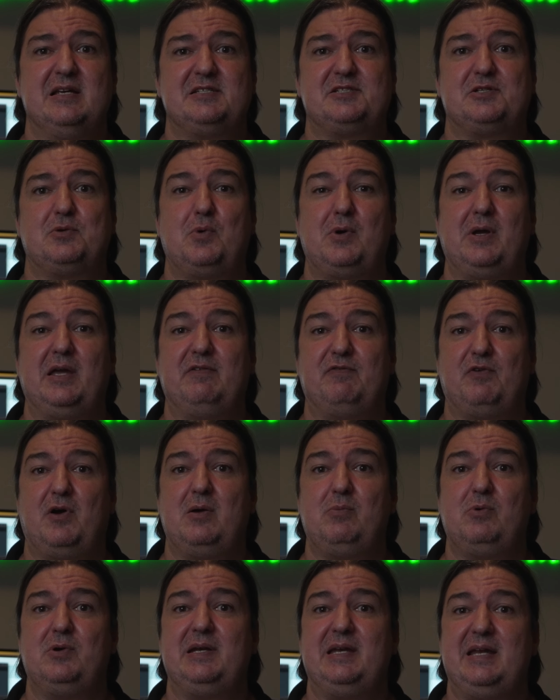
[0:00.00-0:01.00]
So if
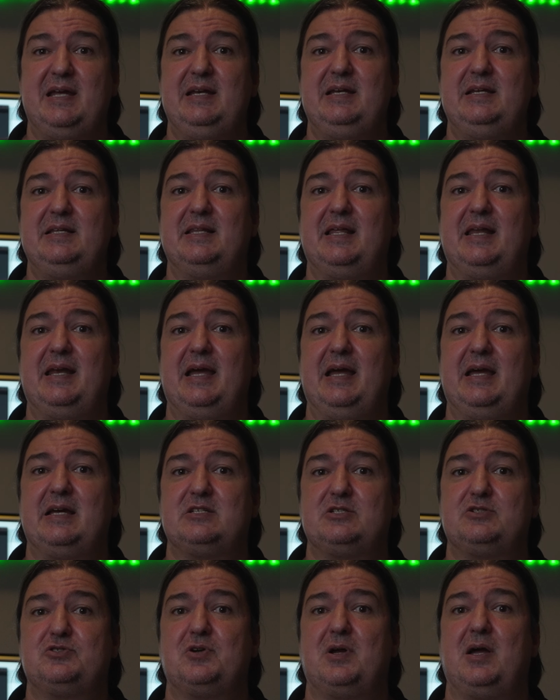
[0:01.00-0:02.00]
I were needing that
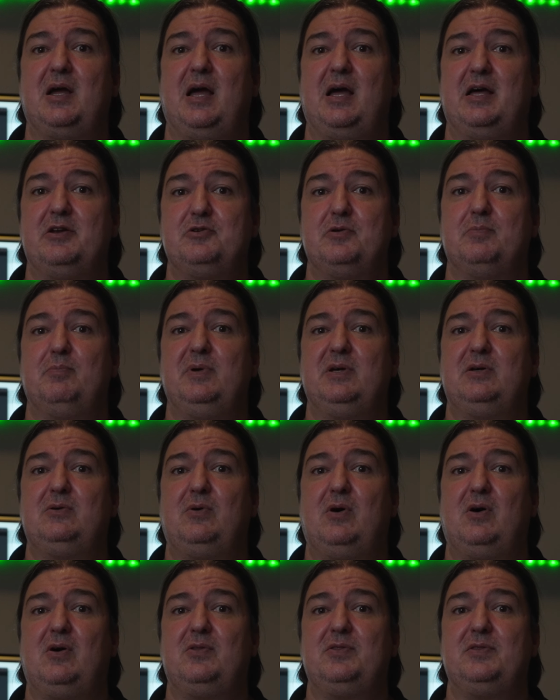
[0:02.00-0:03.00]
extra
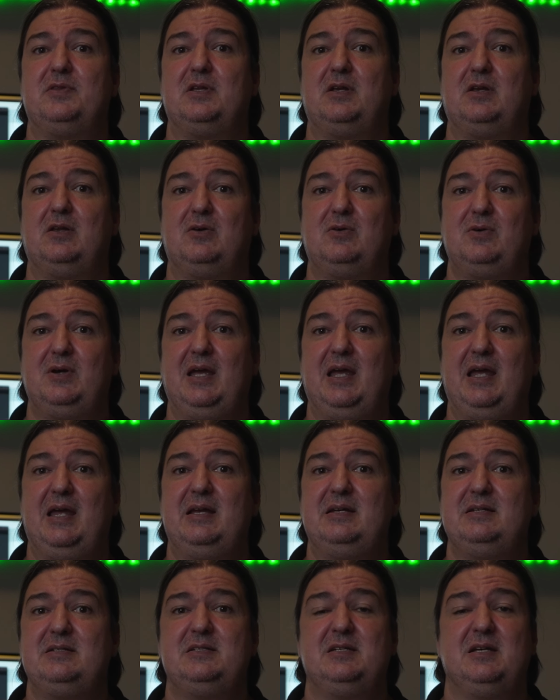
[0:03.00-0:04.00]
100mm on the long
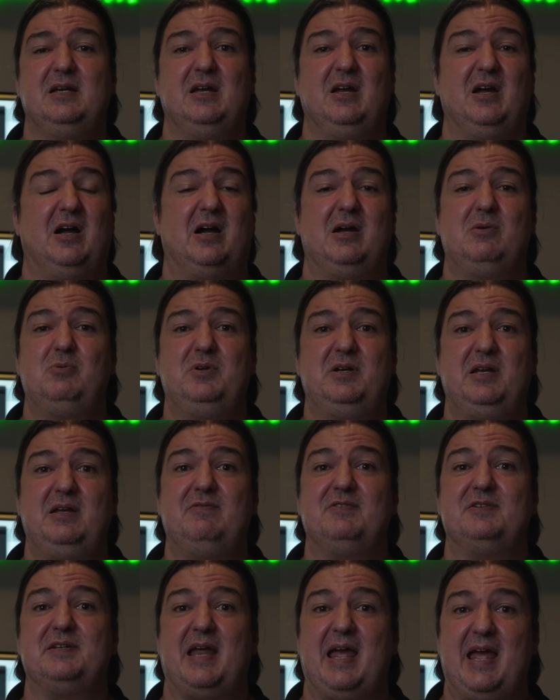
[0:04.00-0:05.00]
end, I wouldn't
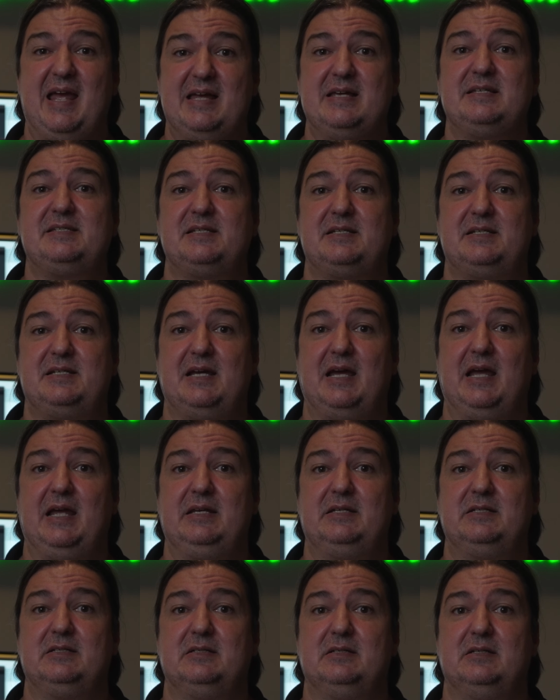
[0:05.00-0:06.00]
even
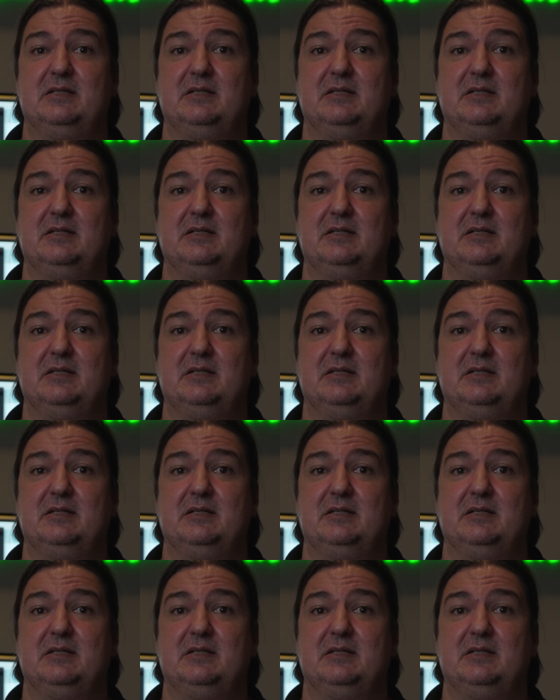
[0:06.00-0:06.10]
hesitate.